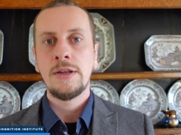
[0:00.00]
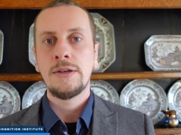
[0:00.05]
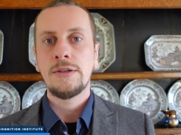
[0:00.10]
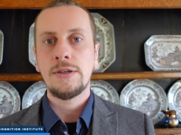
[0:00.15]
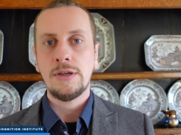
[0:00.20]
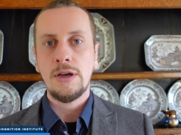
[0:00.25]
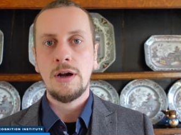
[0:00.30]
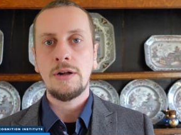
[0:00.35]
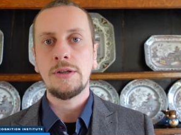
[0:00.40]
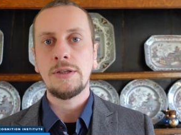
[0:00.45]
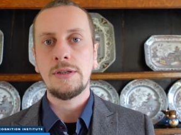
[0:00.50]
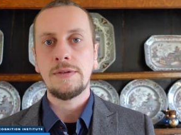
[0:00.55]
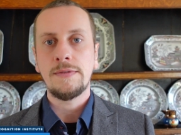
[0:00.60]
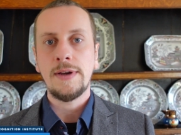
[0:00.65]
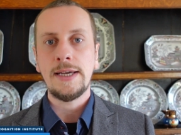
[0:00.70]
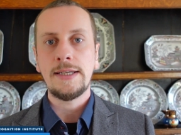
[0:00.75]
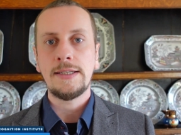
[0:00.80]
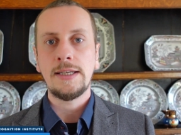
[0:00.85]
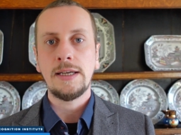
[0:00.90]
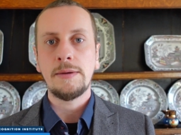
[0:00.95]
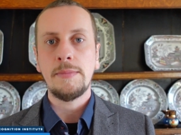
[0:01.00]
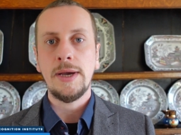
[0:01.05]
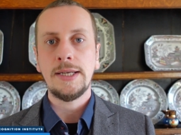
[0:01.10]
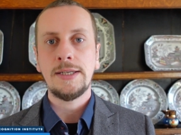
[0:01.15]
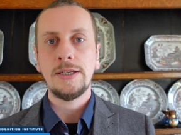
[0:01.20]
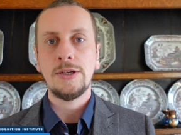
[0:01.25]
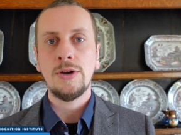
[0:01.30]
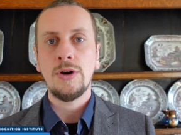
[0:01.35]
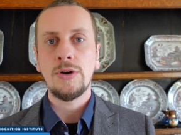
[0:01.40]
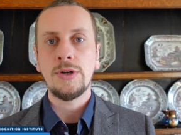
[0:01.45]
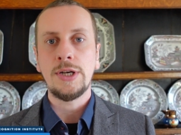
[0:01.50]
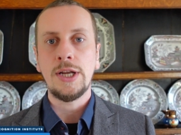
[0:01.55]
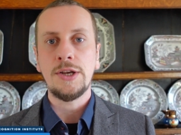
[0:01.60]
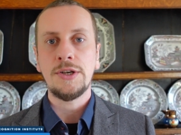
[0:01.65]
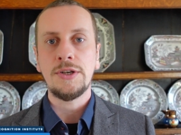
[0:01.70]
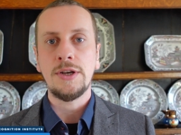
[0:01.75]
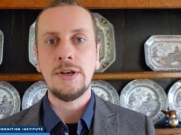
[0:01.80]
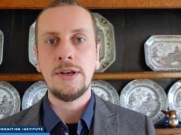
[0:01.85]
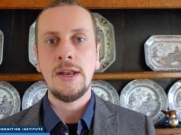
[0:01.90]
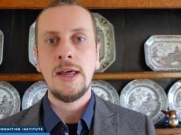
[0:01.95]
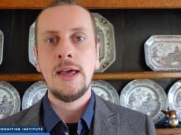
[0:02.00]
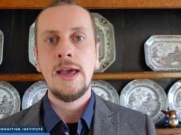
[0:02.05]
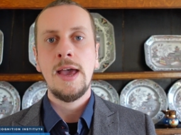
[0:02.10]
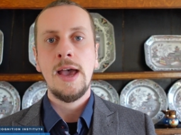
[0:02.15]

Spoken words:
to cultivating metacognition